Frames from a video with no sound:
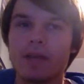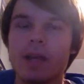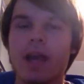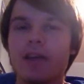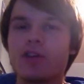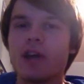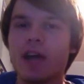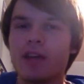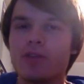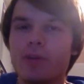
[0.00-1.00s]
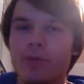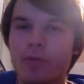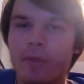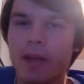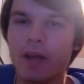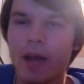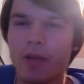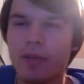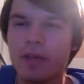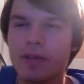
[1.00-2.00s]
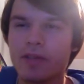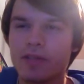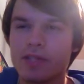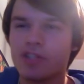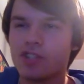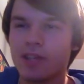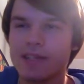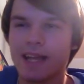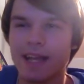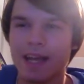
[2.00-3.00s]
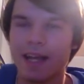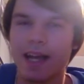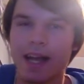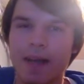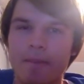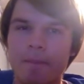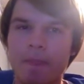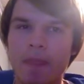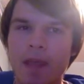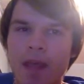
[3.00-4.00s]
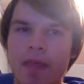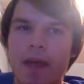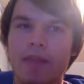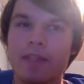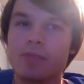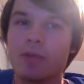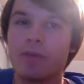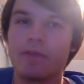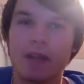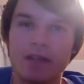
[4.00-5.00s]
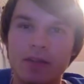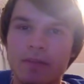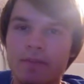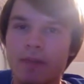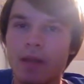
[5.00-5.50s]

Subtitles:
Okay, I agree with him there. I don't think Chris Algieri is that kind of guy that this would affect him.